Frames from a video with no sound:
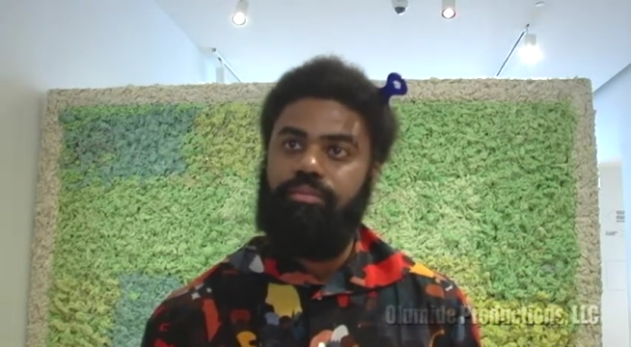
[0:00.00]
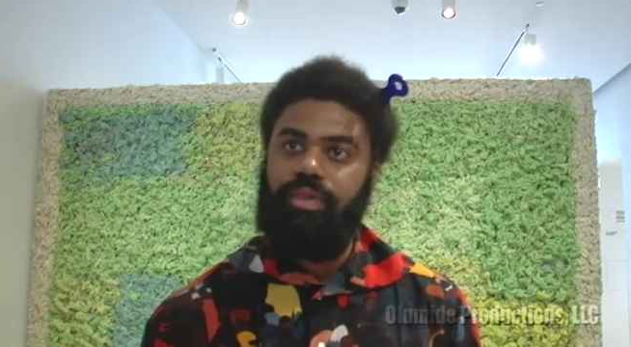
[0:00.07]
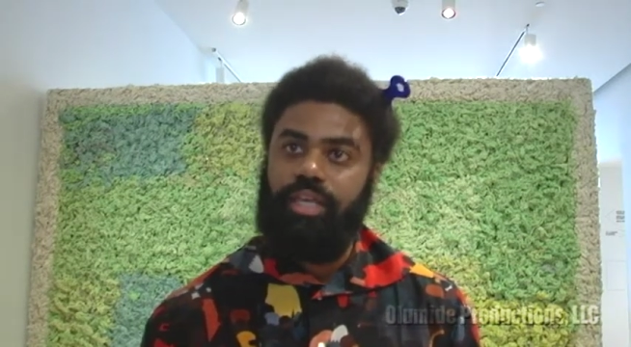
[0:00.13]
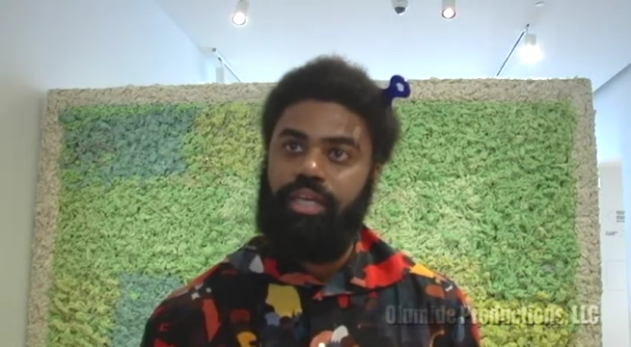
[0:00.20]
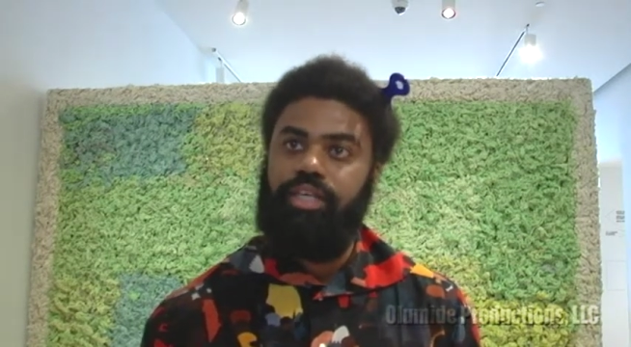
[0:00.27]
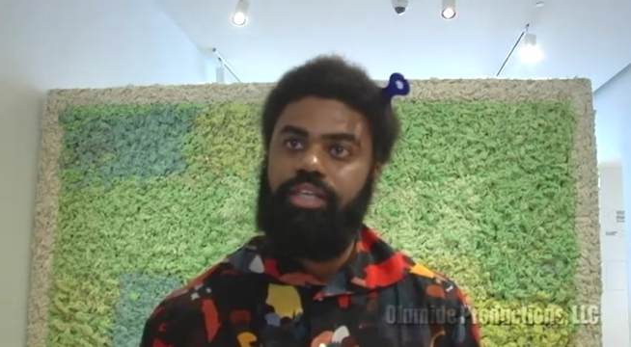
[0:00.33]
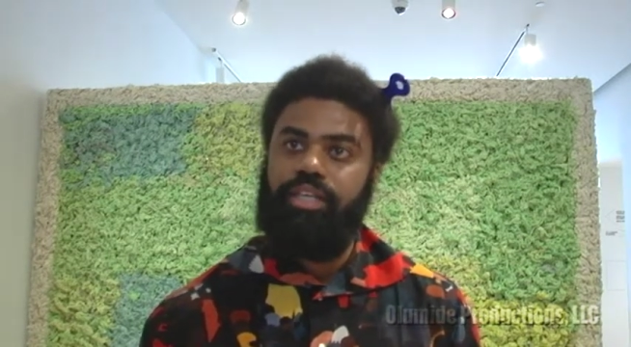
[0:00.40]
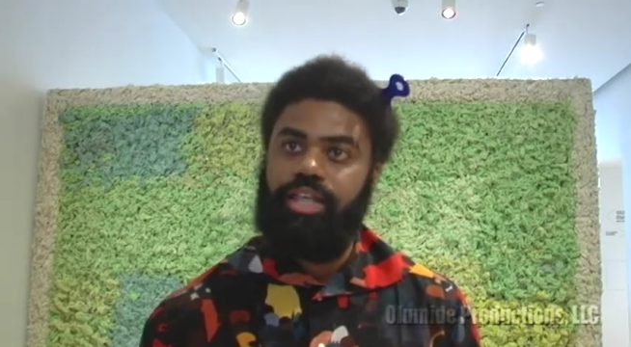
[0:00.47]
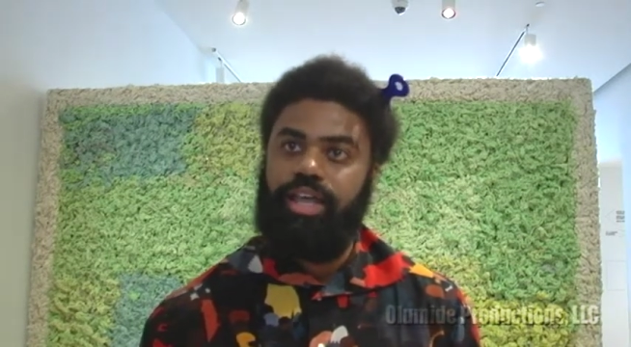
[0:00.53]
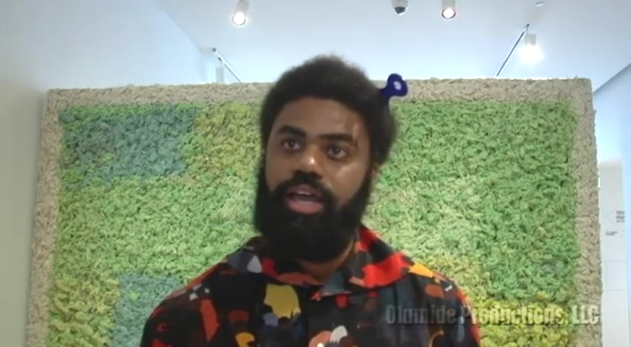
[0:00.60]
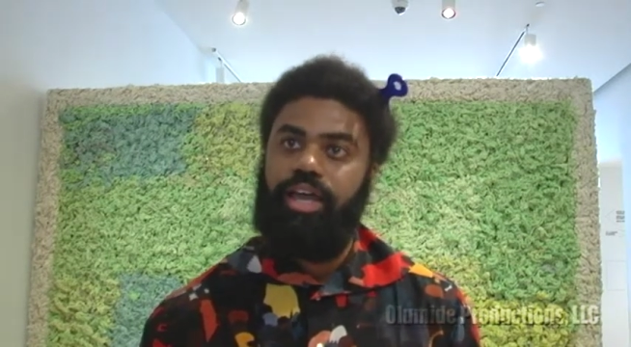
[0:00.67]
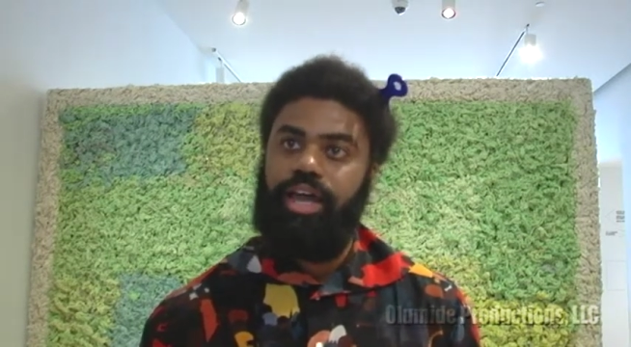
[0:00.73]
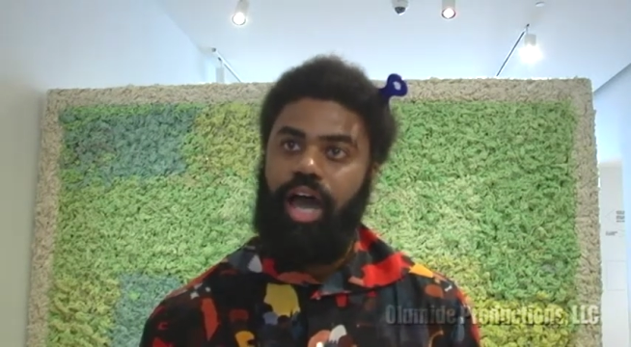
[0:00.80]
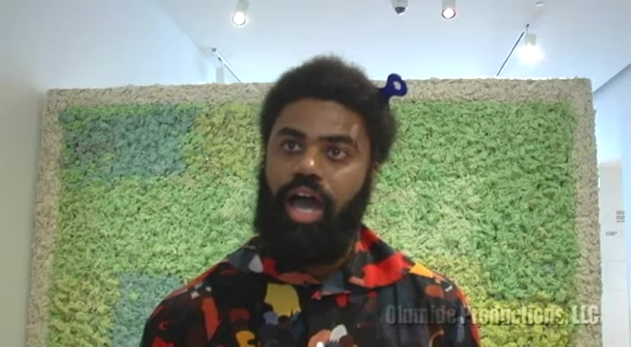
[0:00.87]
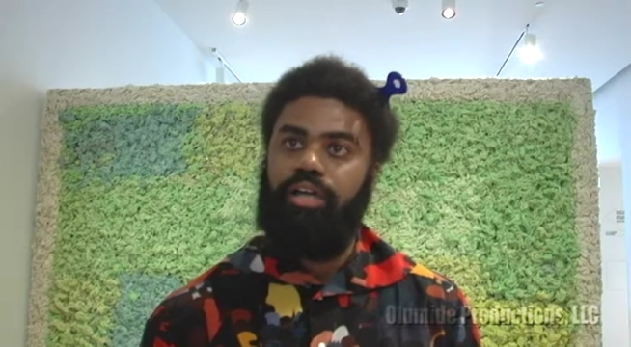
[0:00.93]
in and that
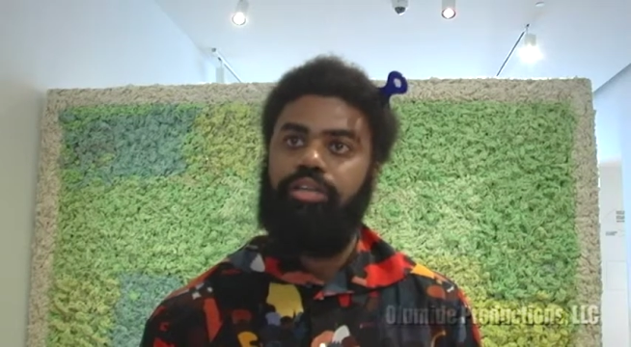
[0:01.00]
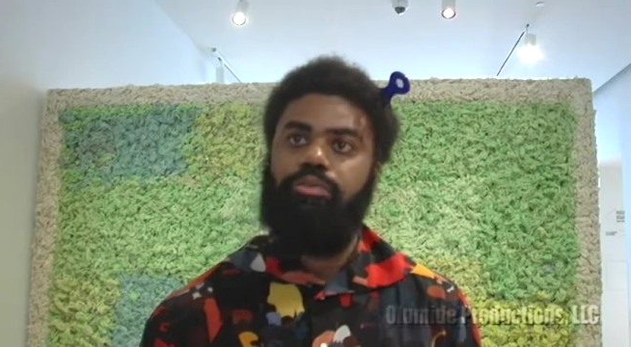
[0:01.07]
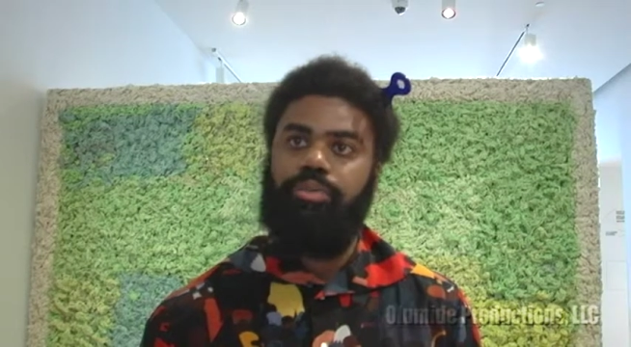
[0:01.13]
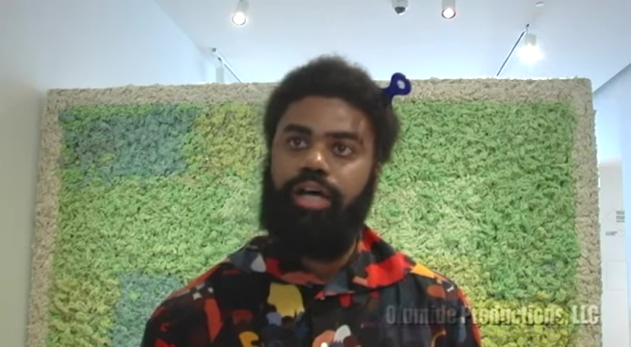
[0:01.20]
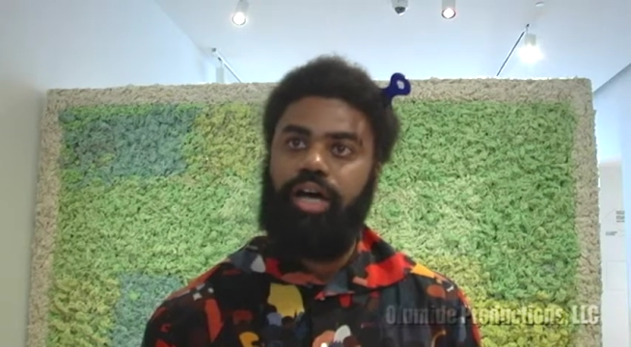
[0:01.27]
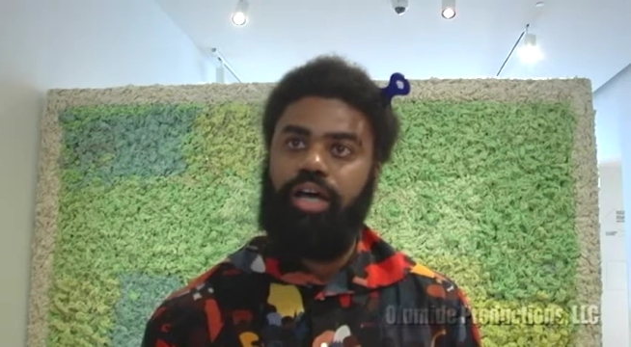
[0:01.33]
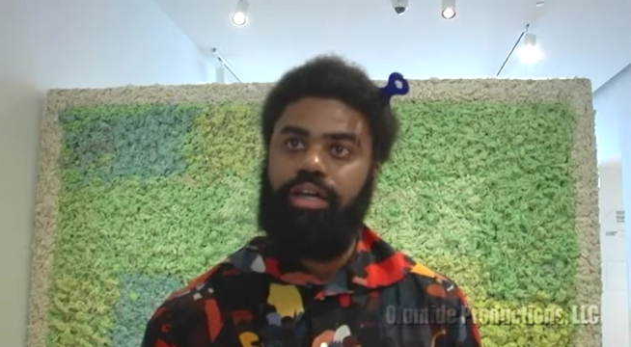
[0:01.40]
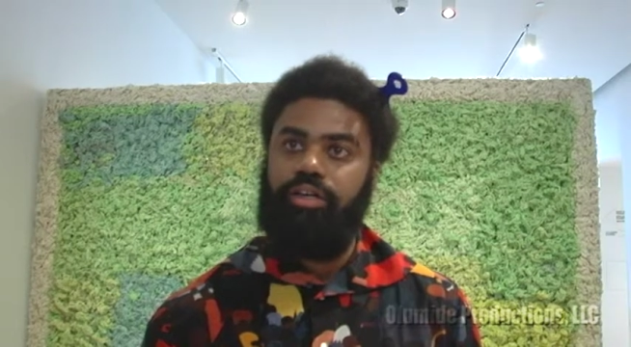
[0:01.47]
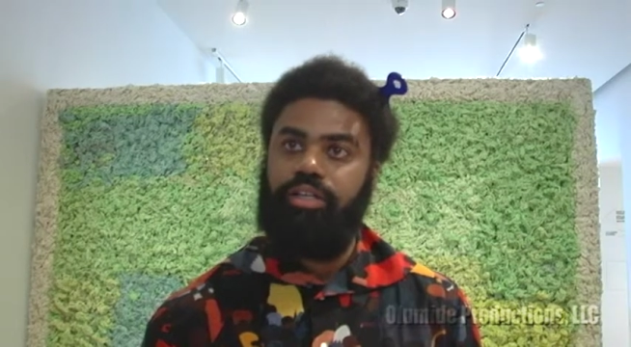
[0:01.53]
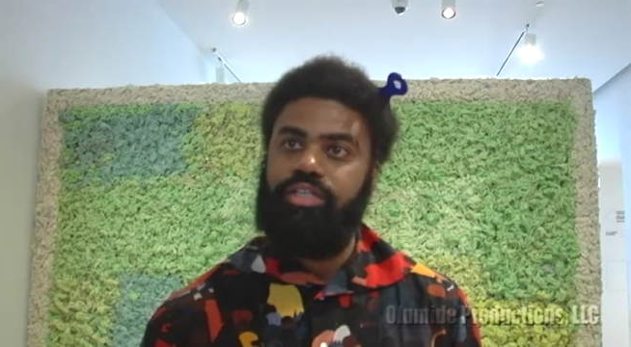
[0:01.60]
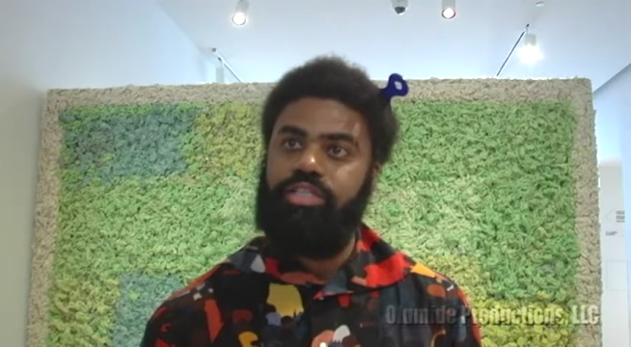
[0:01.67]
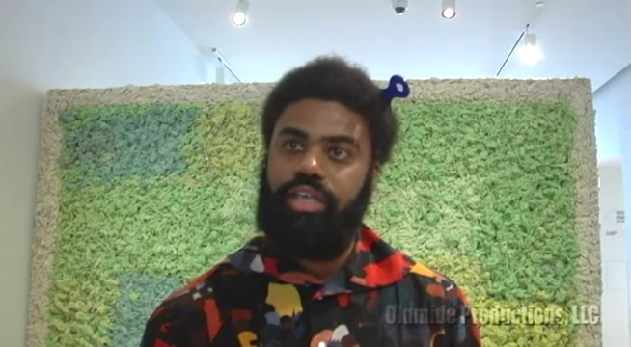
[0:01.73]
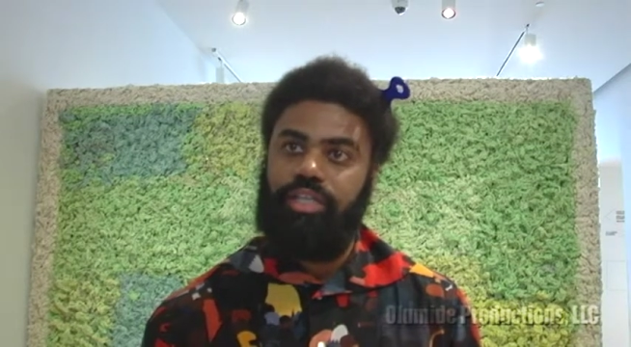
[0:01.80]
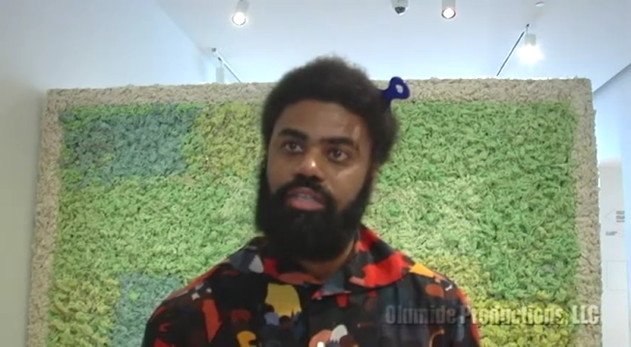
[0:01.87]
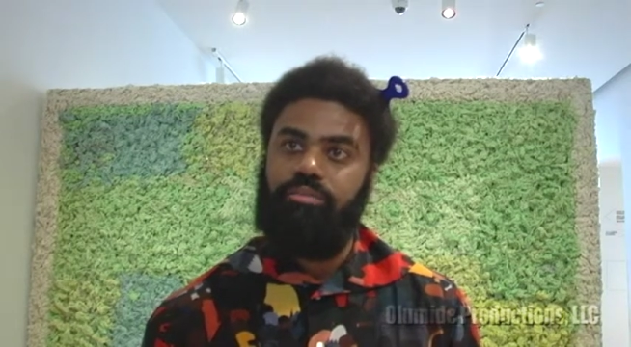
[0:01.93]
I occupy on a
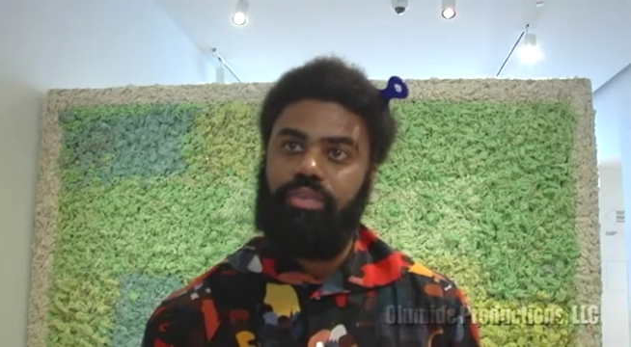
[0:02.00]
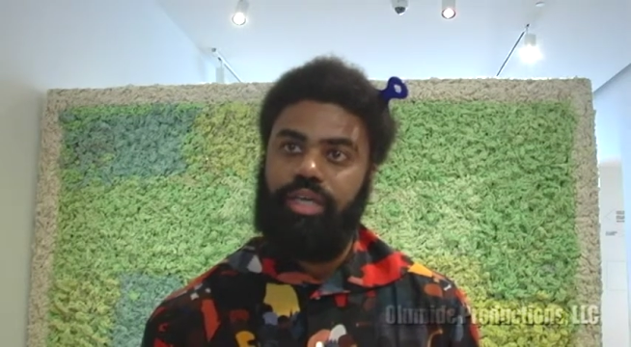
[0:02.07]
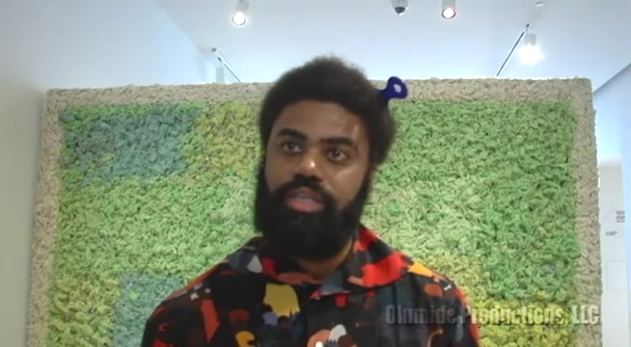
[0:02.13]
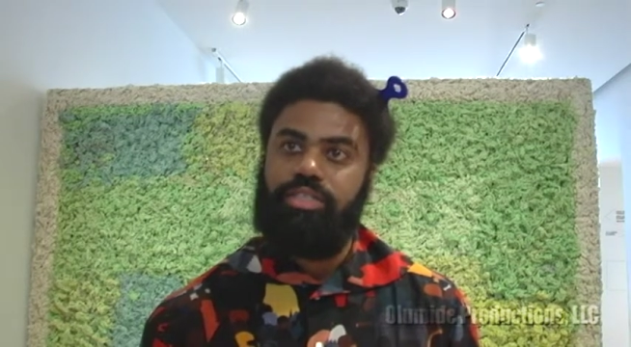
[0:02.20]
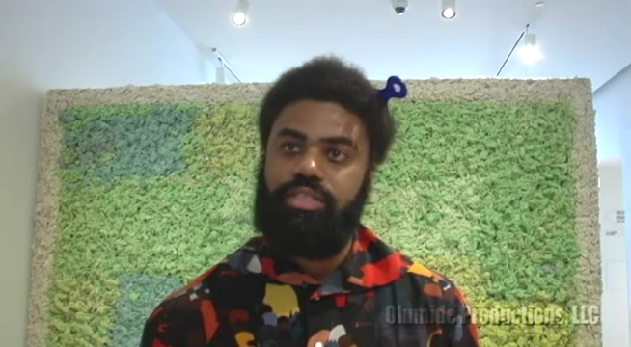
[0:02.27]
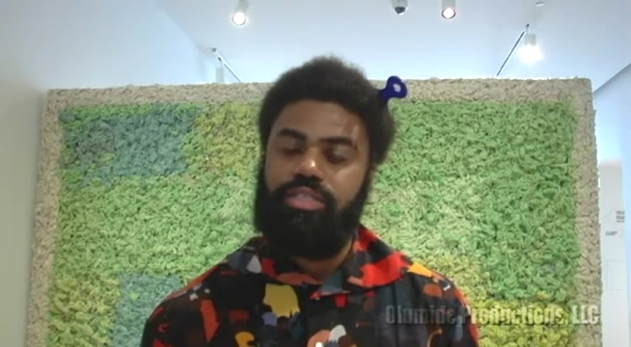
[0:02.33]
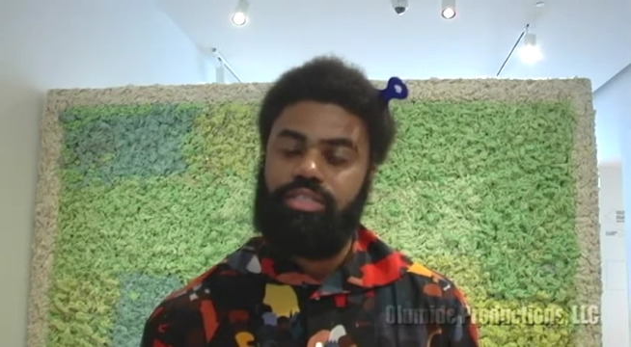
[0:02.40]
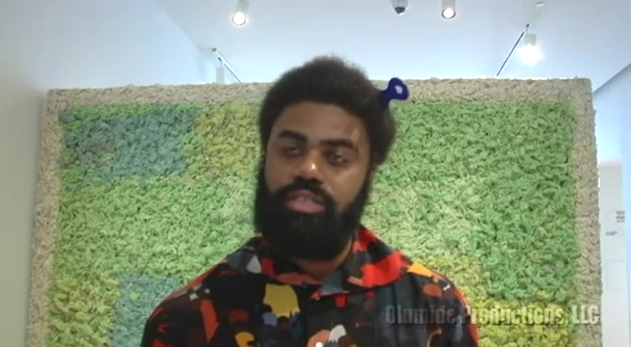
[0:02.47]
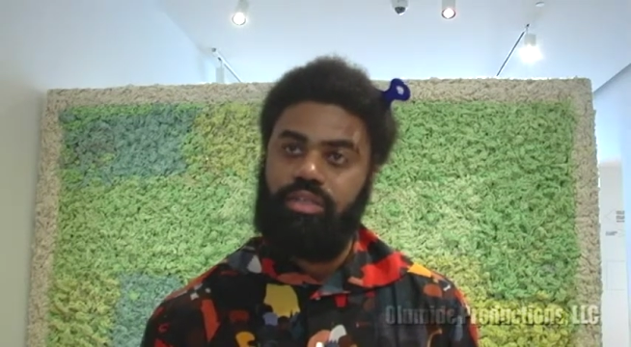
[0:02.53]
daily basis,